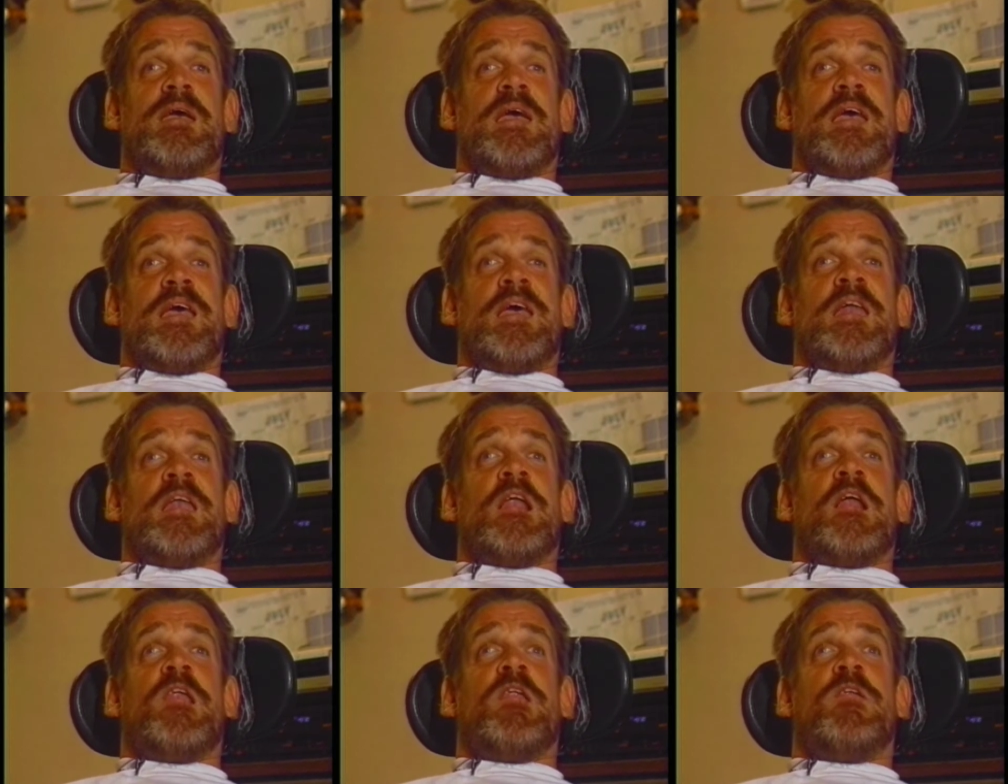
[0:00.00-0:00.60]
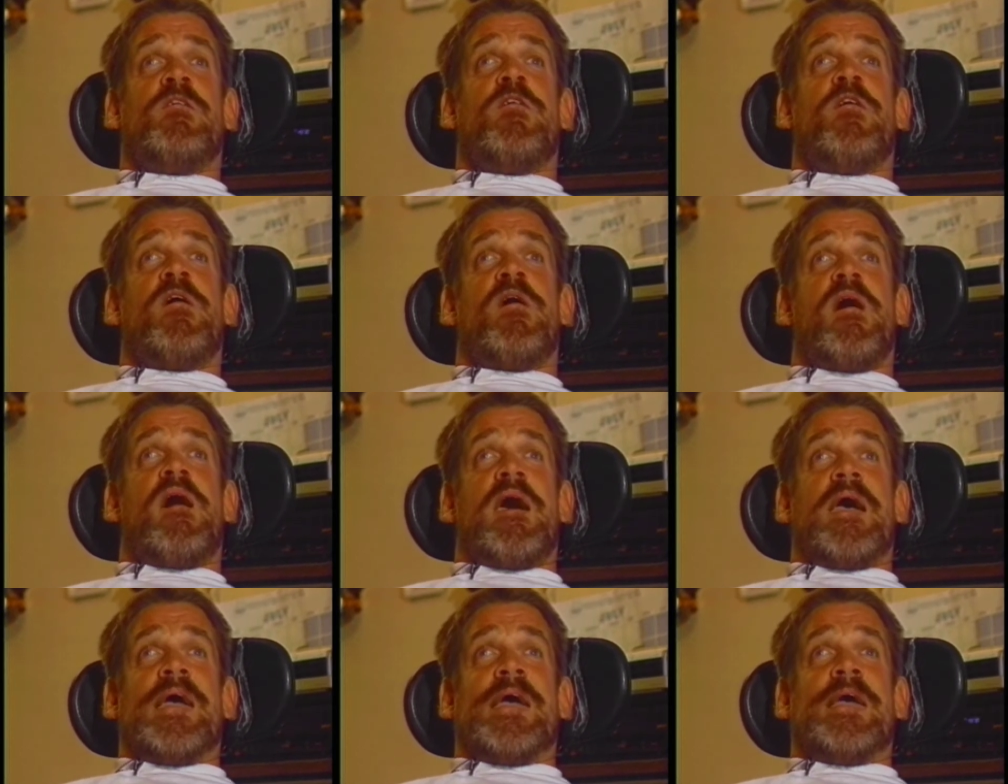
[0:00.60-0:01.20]
in a lot
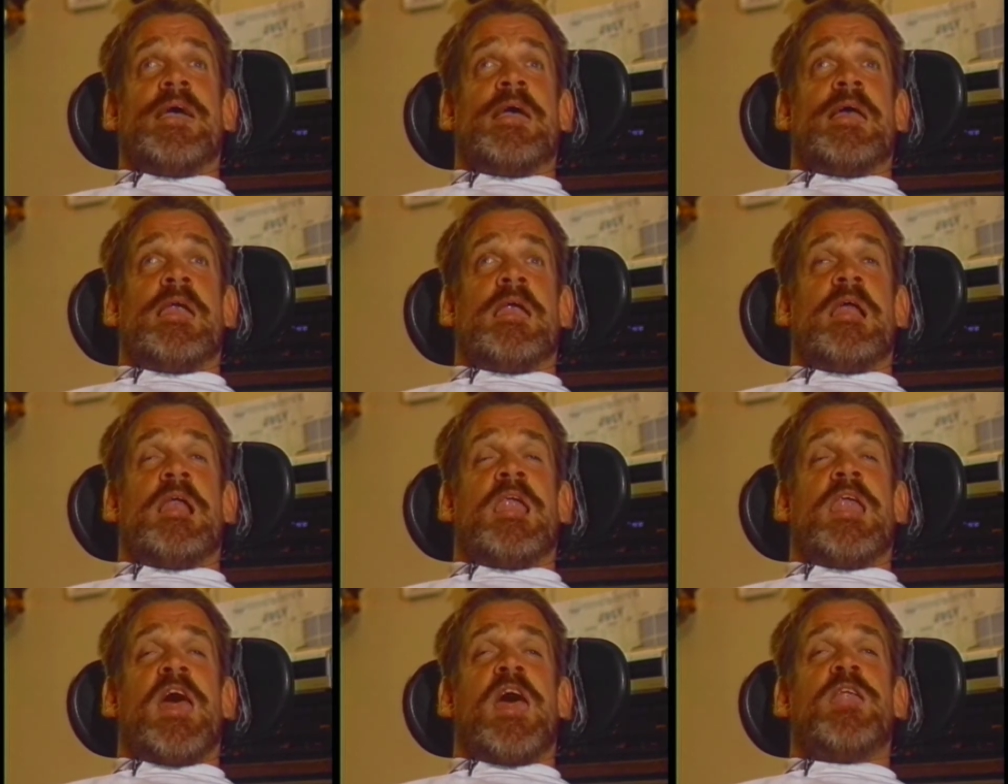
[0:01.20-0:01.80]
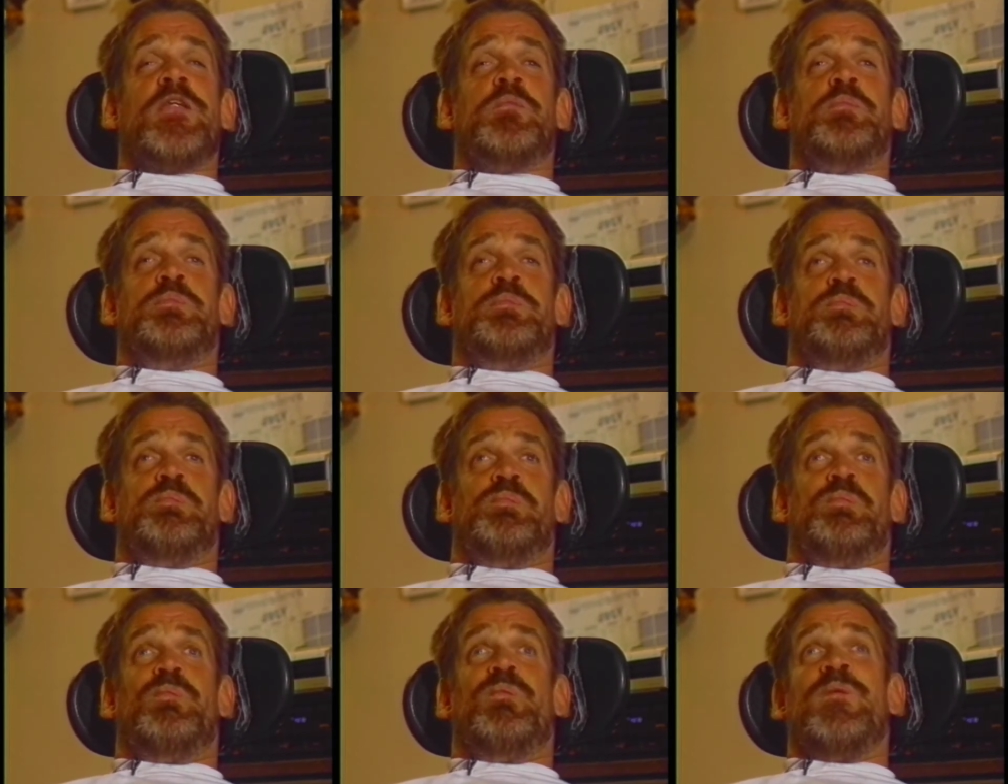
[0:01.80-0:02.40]
in a lot of
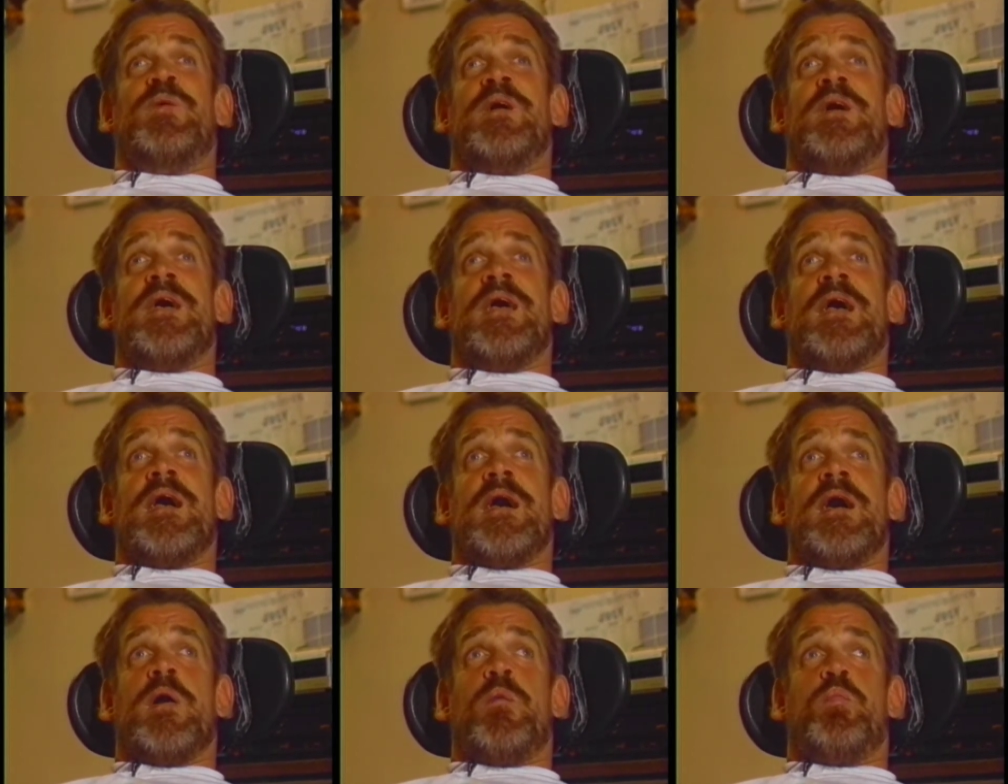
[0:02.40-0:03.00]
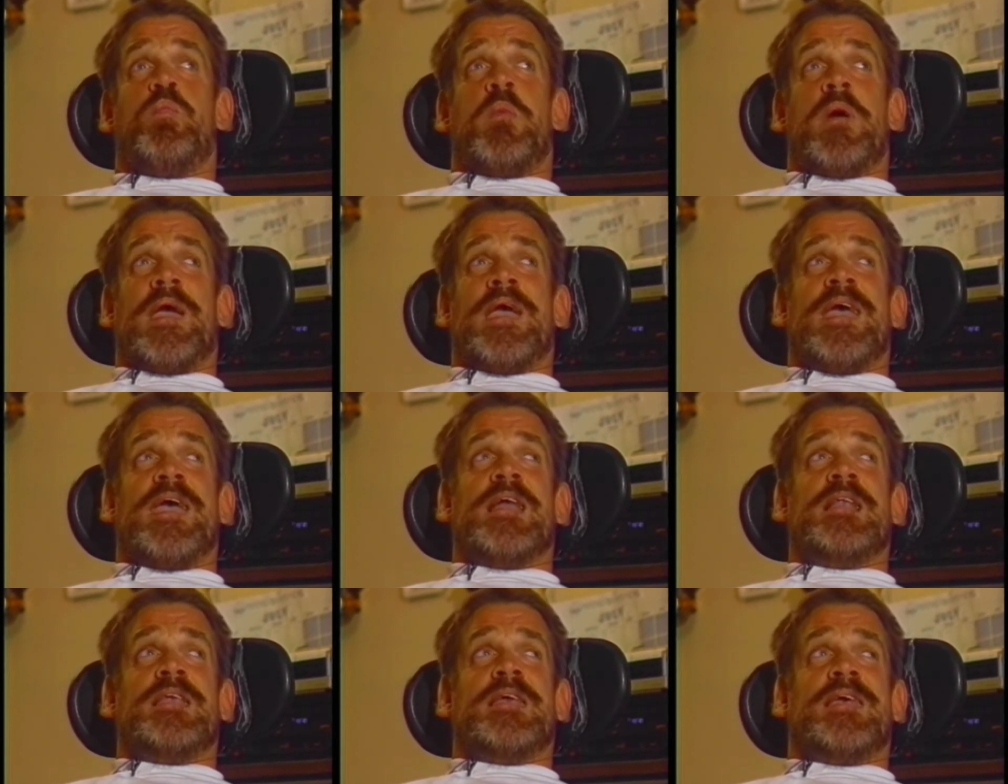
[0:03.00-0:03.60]
my
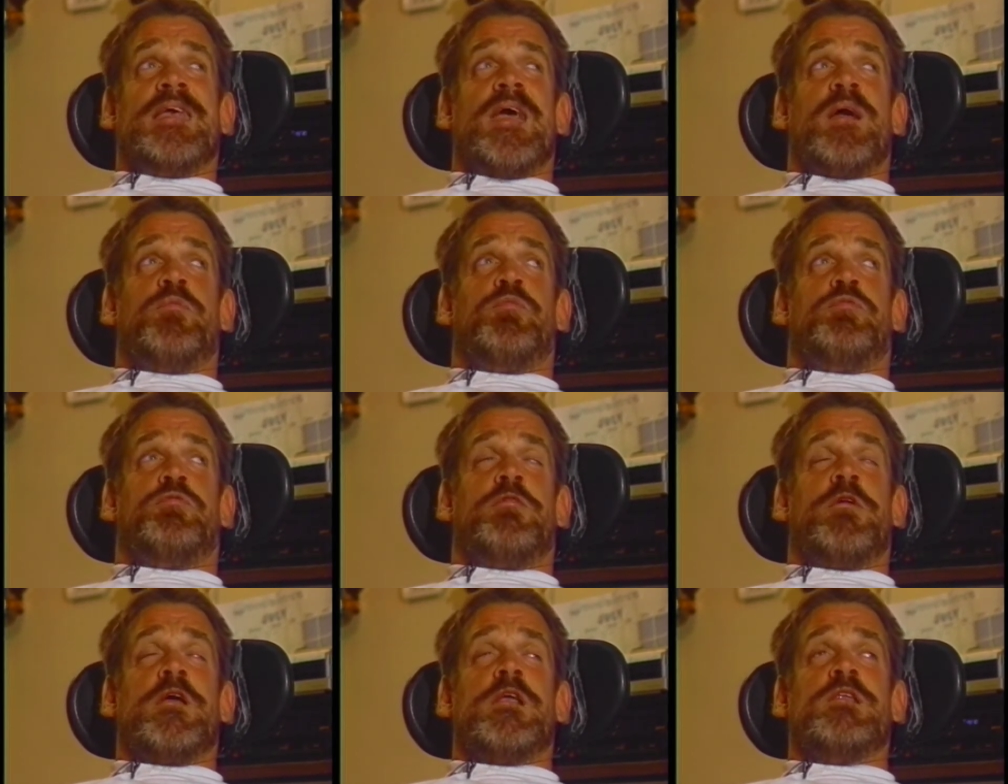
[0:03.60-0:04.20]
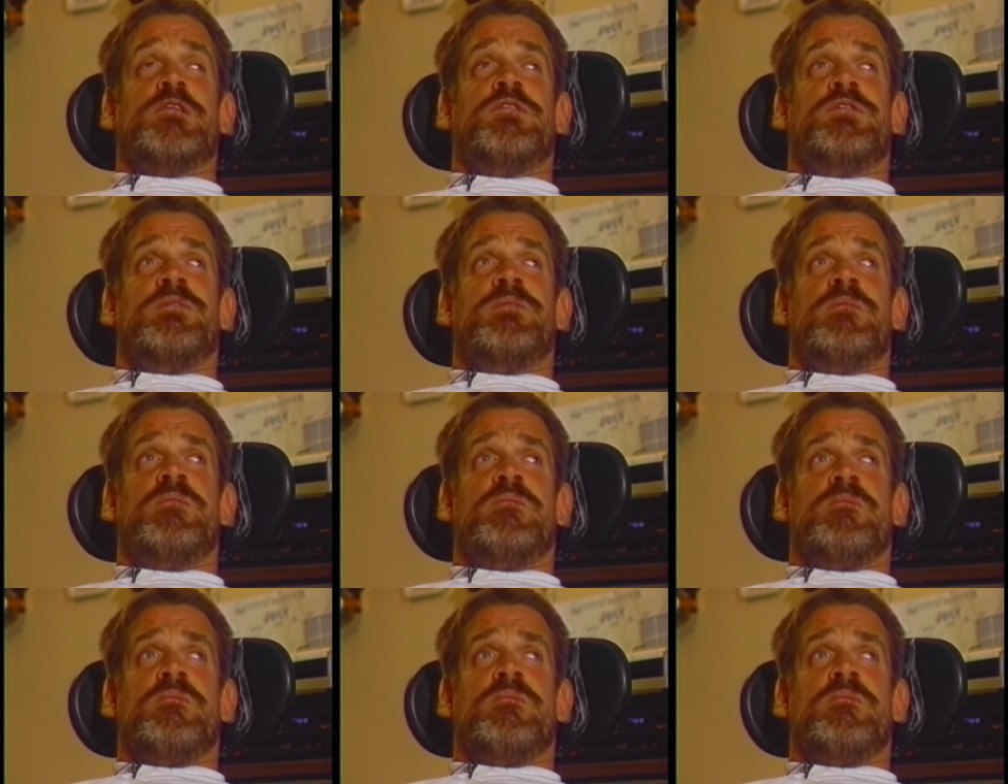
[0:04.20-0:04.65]
handicapped friends,